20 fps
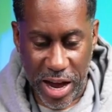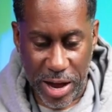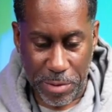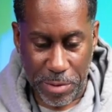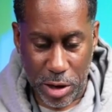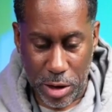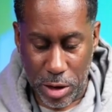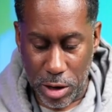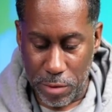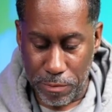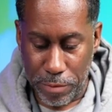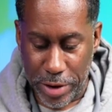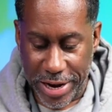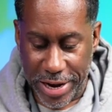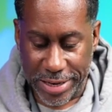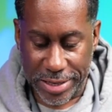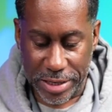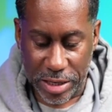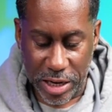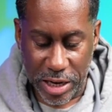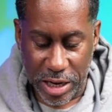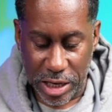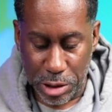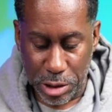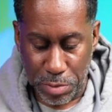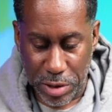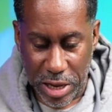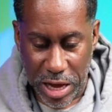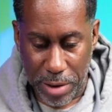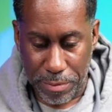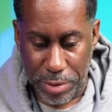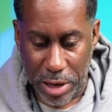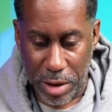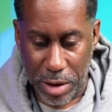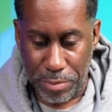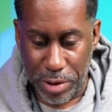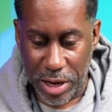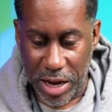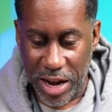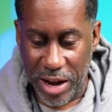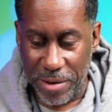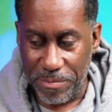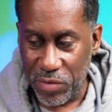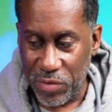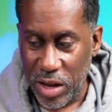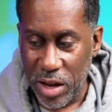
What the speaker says: I'm going to unbox this, blah, blah, blah.